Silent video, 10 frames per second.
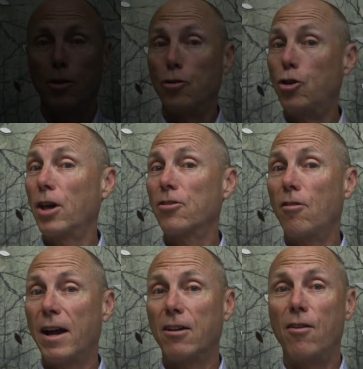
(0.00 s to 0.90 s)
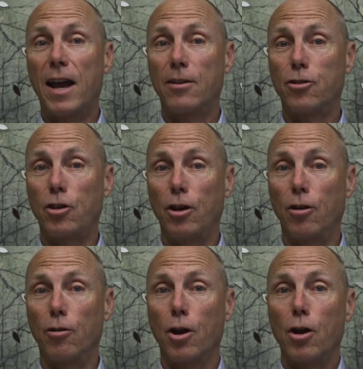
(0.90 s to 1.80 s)
Just like last
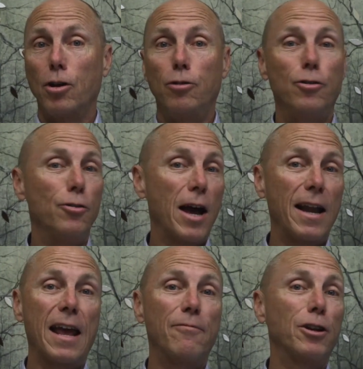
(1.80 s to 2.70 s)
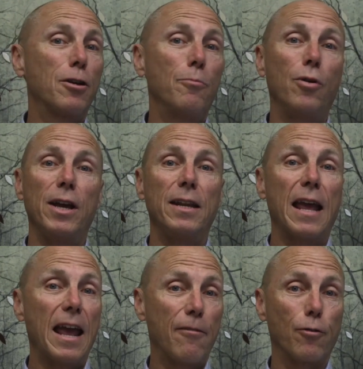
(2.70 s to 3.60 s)
year, you do not have to complete
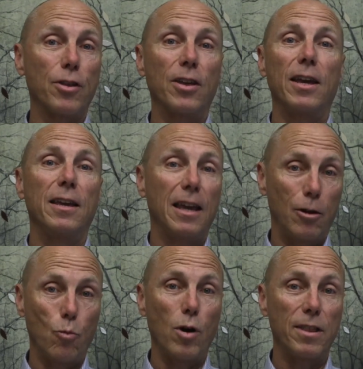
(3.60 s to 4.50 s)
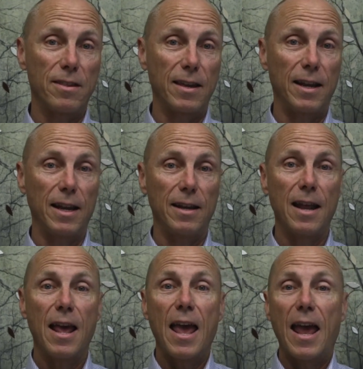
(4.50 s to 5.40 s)
everything in one sitting.
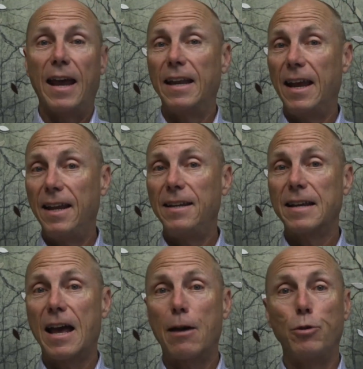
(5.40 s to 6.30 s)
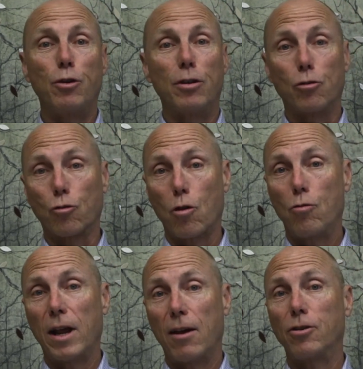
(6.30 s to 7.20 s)
At any time, you can
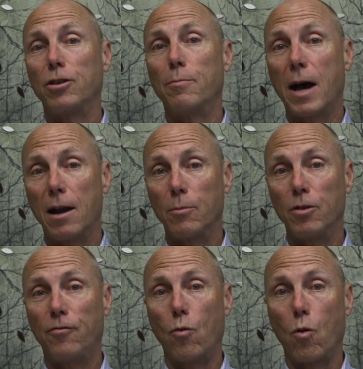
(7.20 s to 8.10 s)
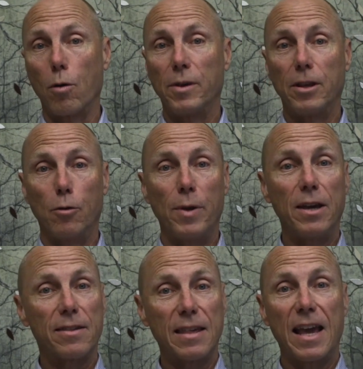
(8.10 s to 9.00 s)
scroll down to the bottom of the form and there'll be
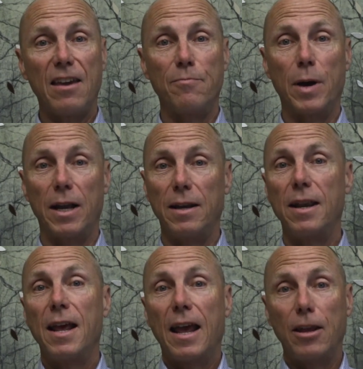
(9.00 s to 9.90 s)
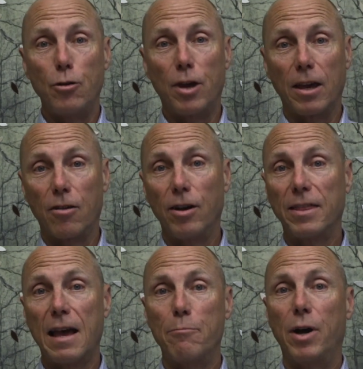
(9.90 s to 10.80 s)
a save button, and you can
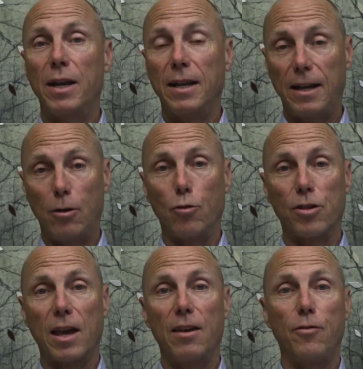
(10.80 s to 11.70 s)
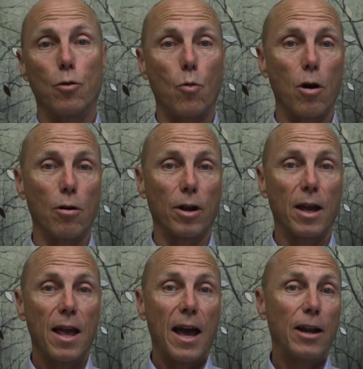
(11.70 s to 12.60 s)
click that button and it'll save your
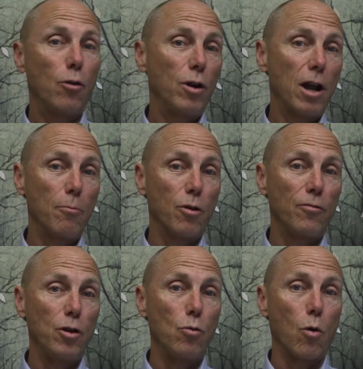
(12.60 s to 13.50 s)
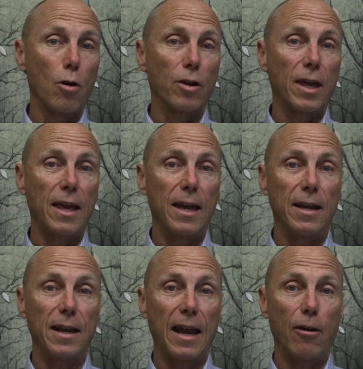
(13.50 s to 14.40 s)
work. I know a number of you work
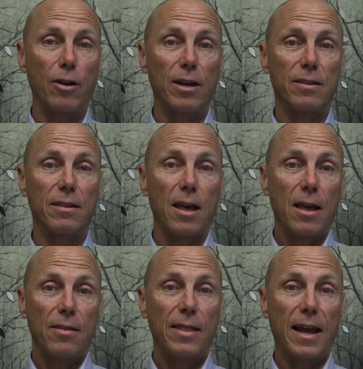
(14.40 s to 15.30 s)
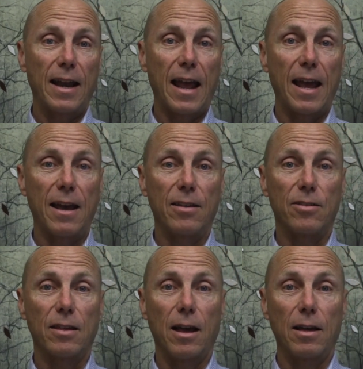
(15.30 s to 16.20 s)
in areas that
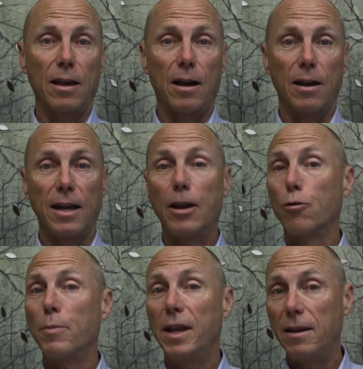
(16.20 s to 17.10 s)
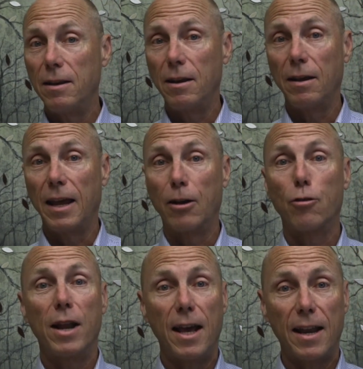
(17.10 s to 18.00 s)
has intermittent
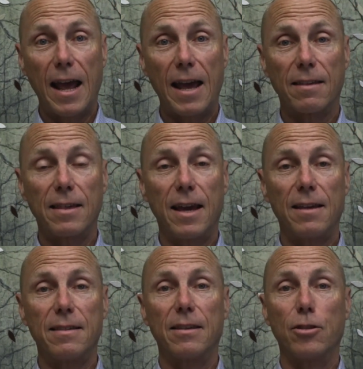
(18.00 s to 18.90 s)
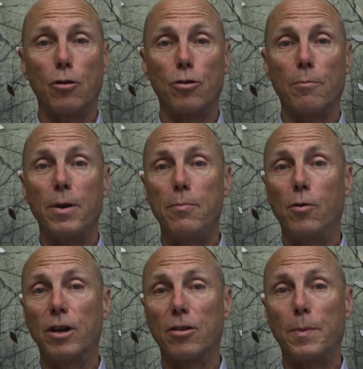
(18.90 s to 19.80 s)
internet access, and so some
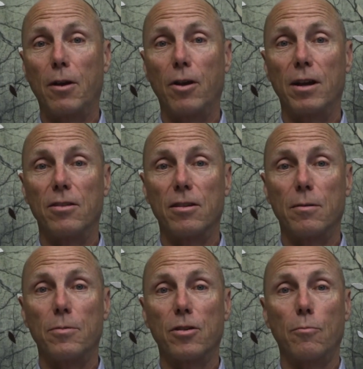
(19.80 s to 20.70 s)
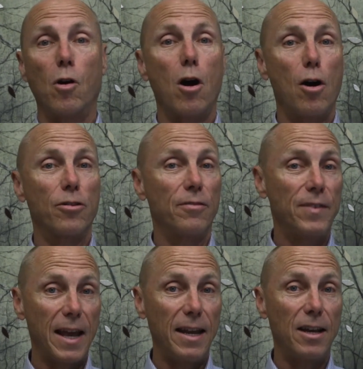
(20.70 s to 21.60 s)
people experienced some loss of
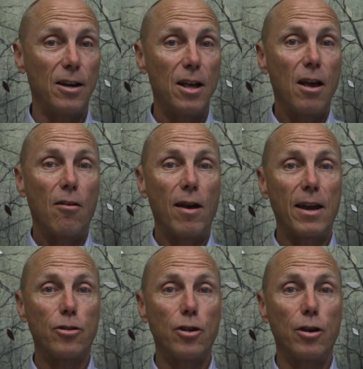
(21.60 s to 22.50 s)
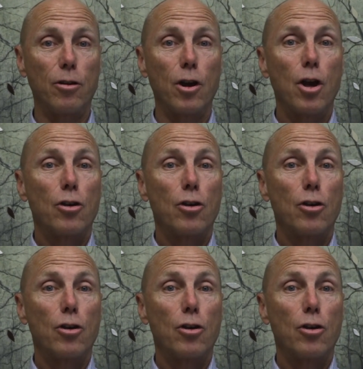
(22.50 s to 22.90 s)
data last year.